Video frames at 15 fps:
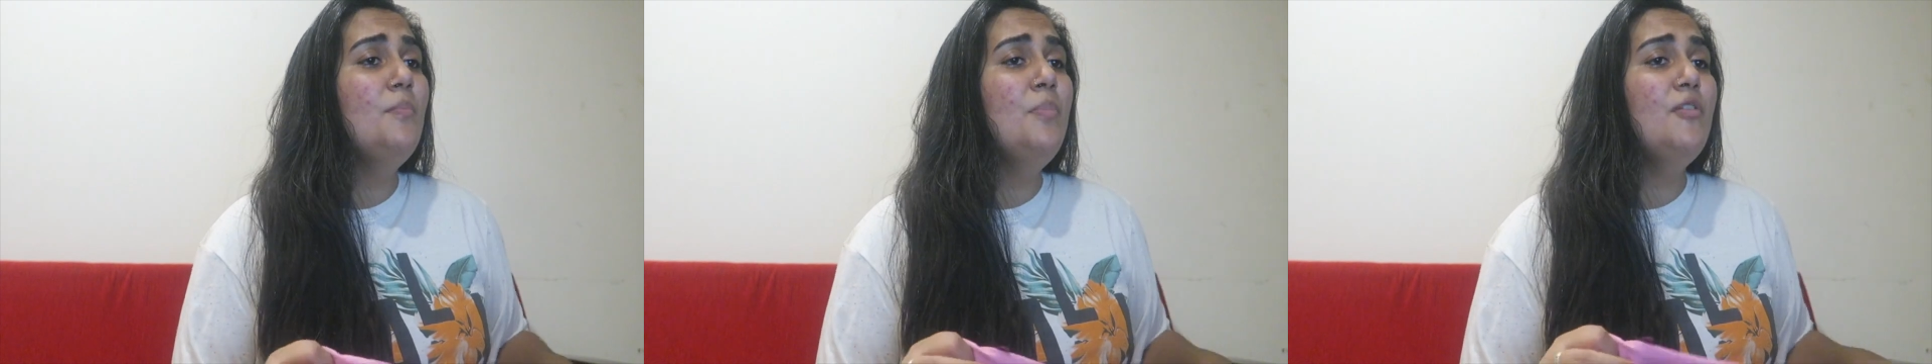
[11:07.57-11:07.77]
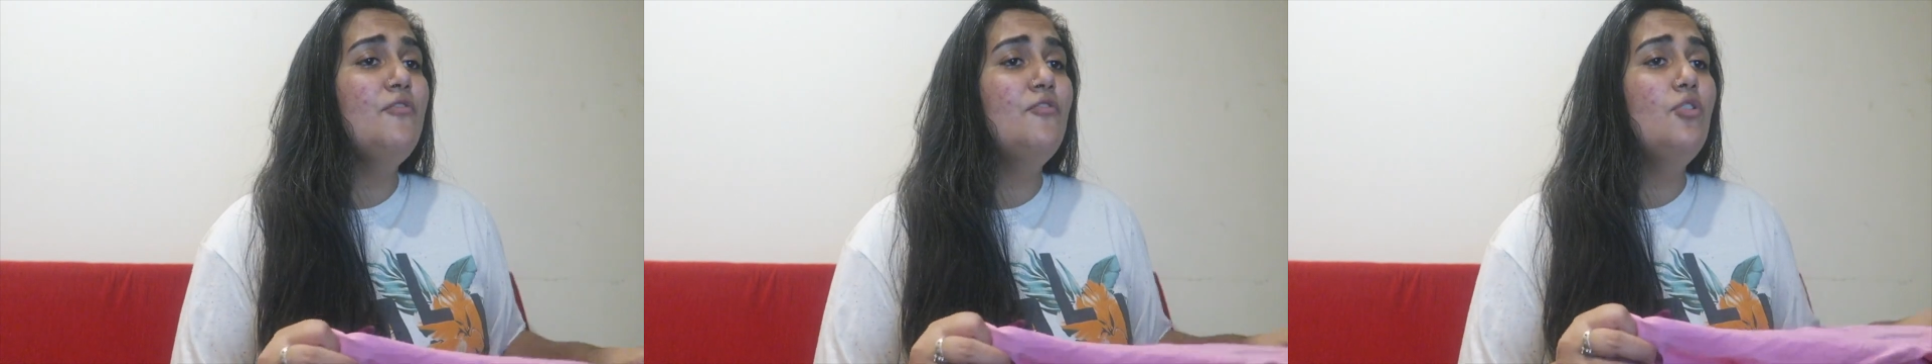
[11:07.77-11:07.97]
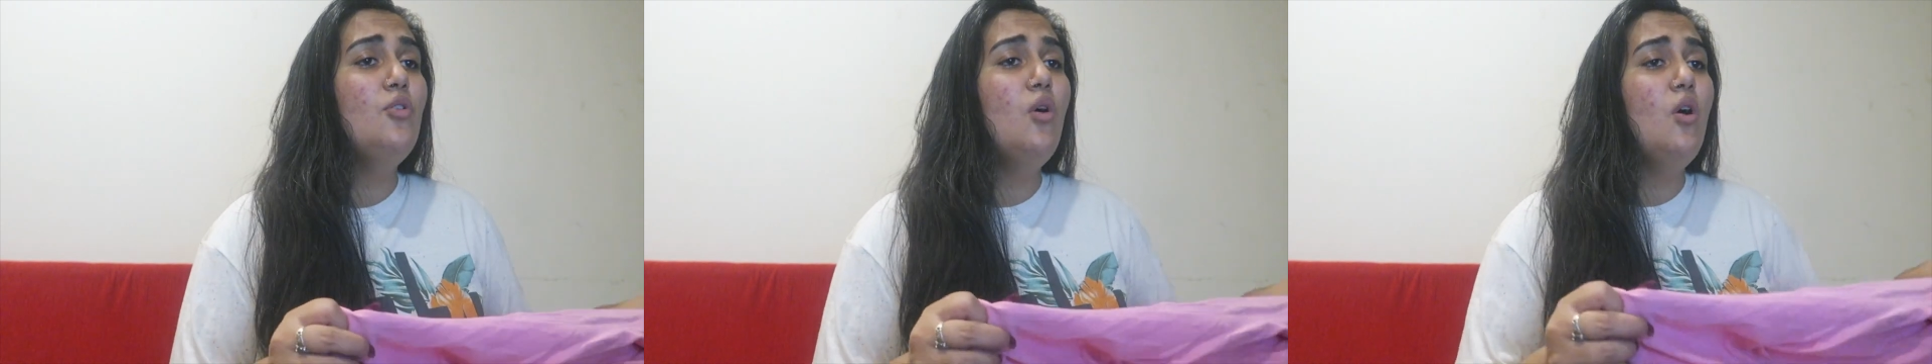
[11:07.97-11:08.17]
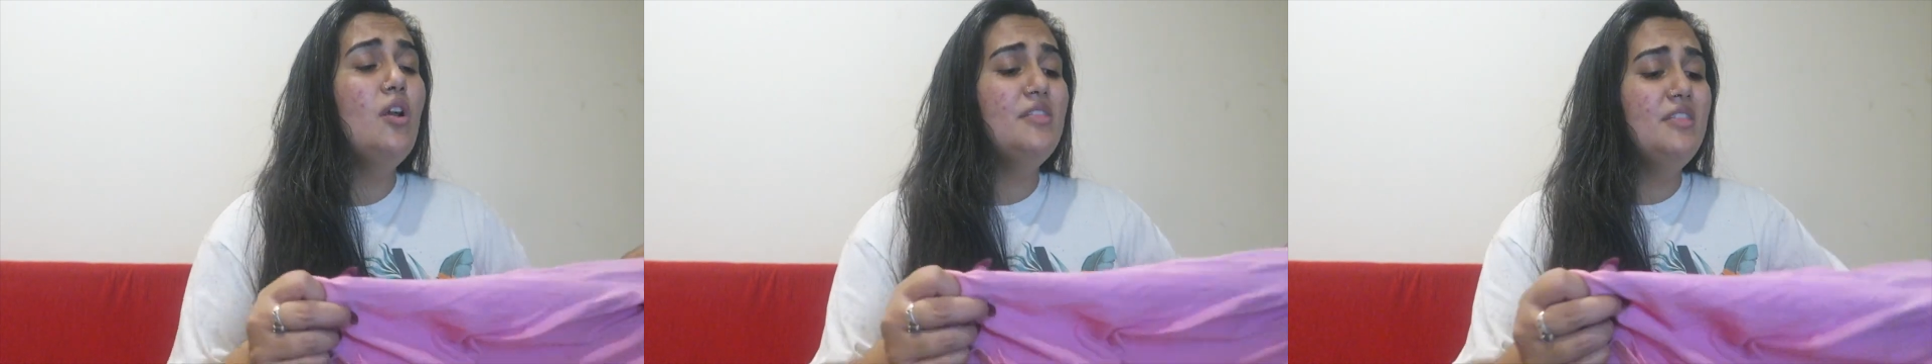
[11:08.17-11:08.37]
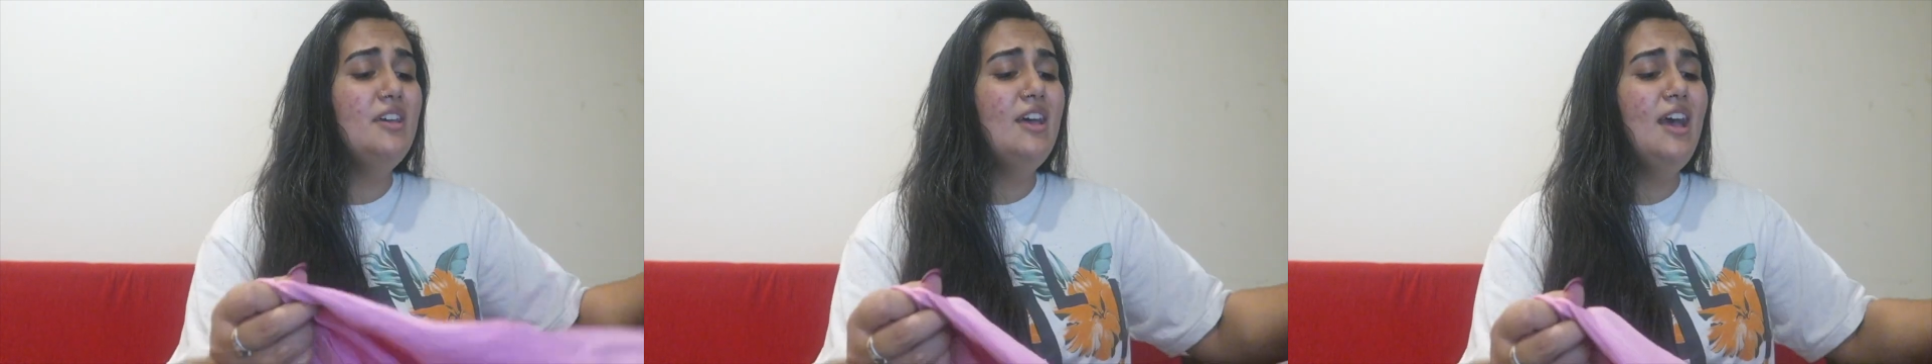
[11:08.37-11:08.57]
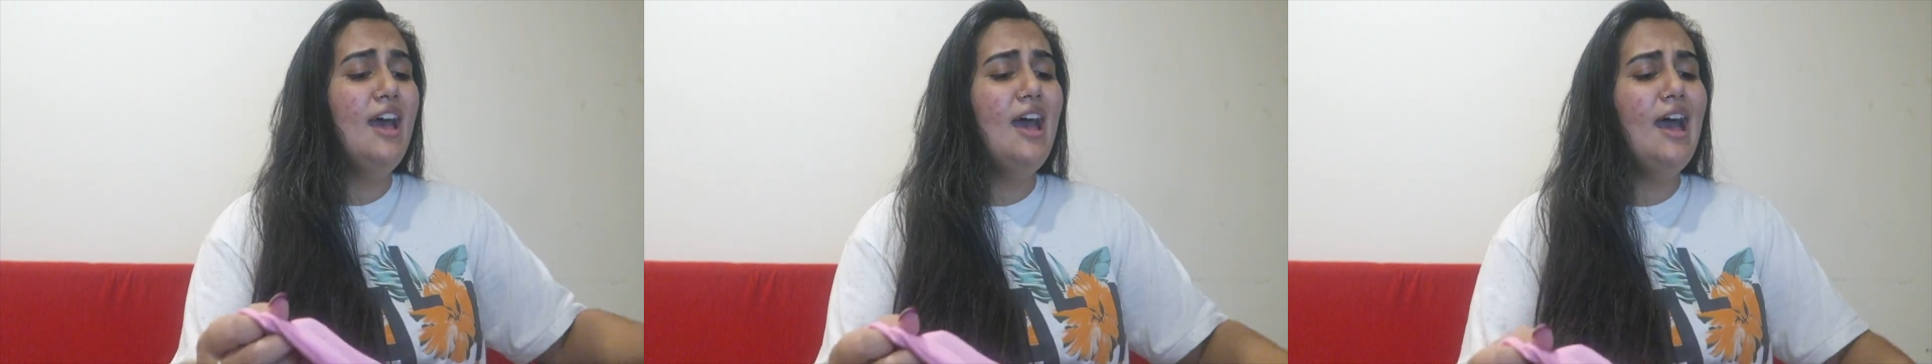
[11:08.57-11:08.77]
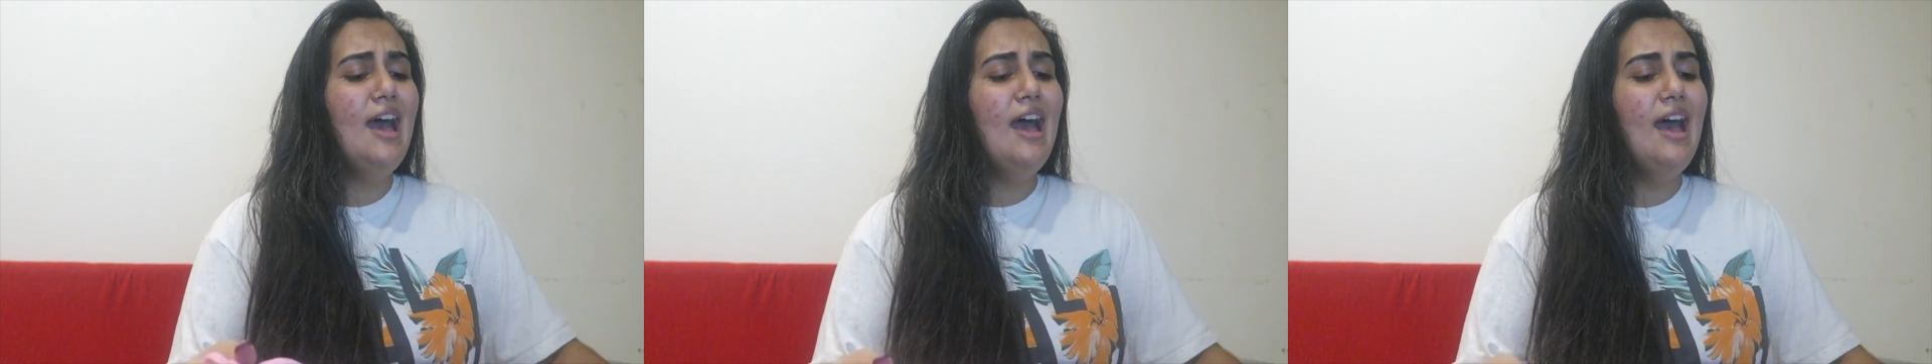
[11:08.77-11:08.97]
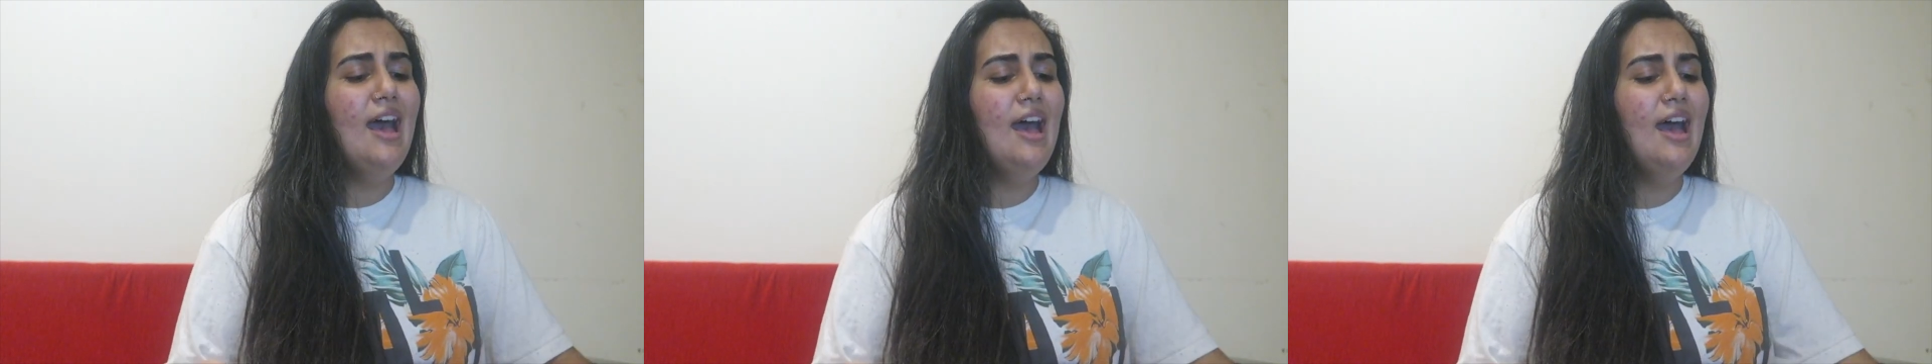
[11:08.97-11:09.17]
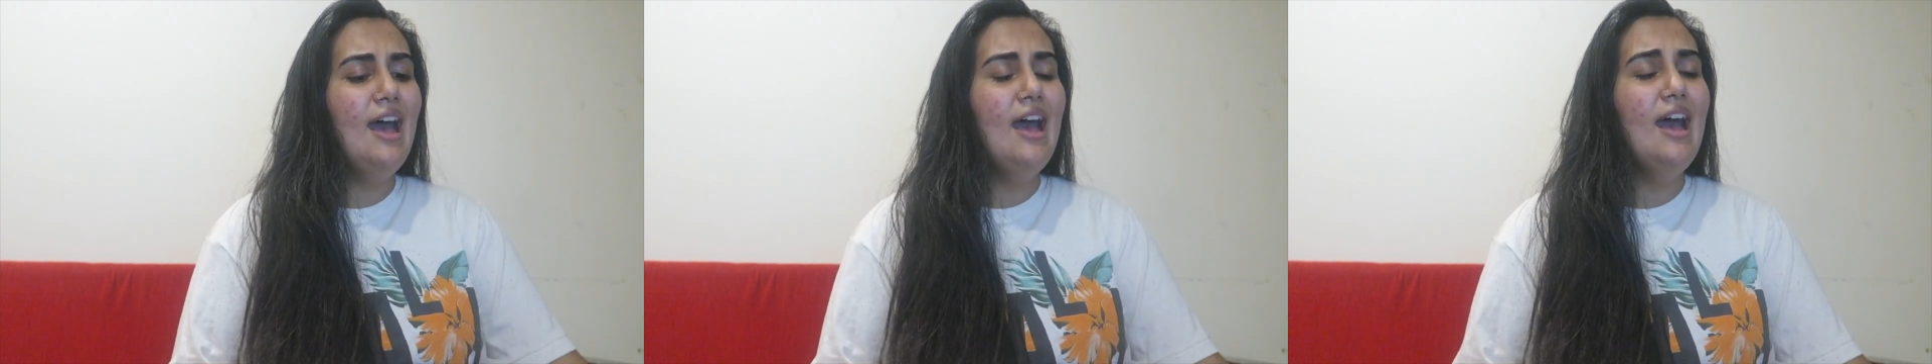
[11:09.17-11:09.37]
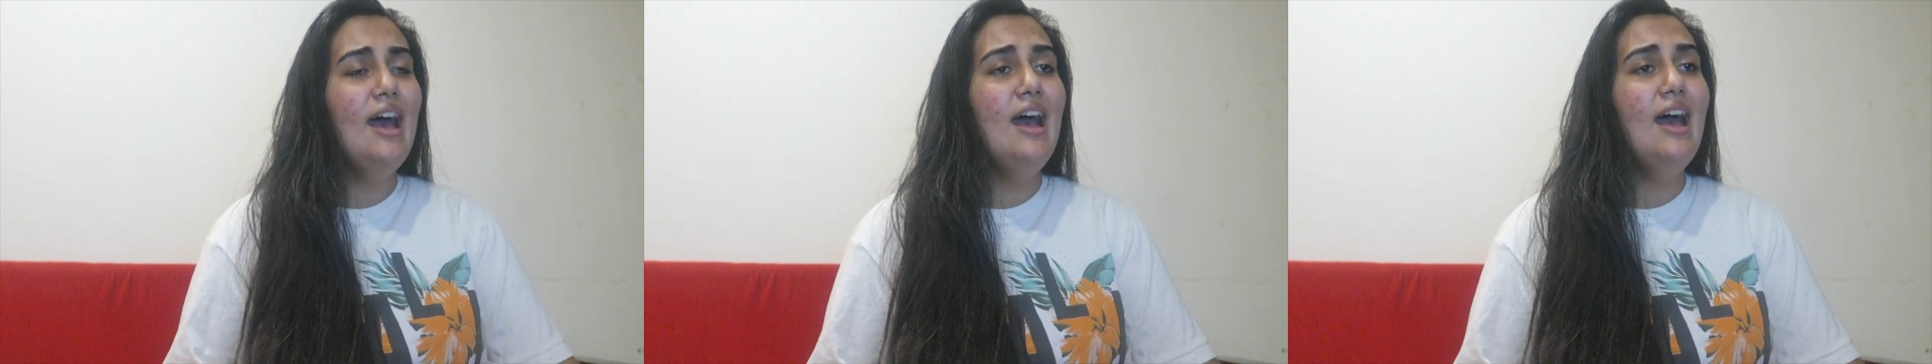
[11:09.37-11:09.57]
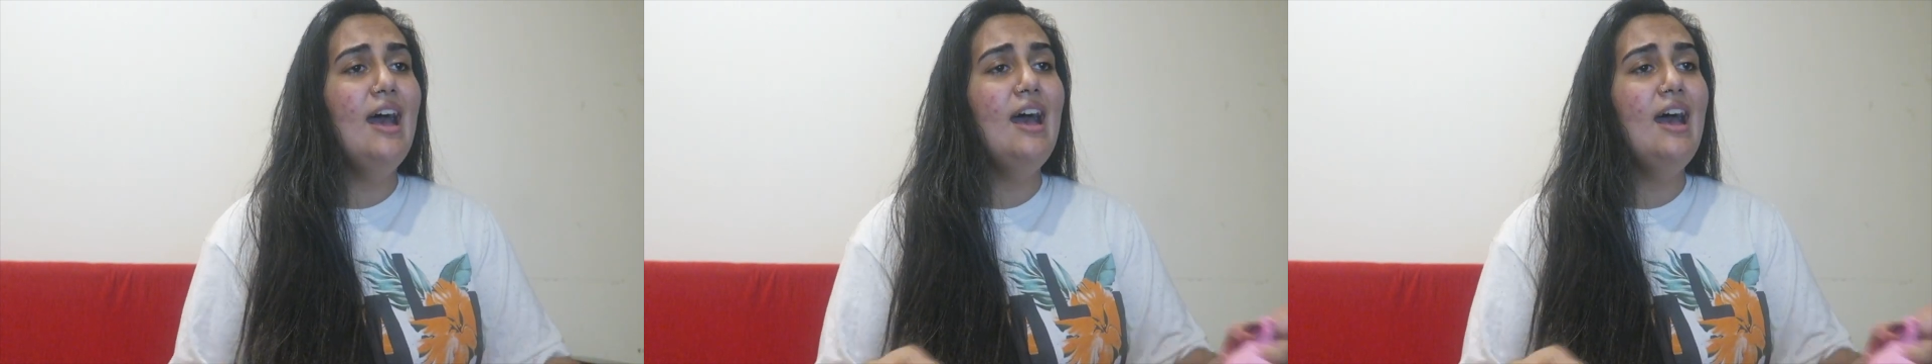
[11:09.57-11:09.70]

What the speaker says: before that.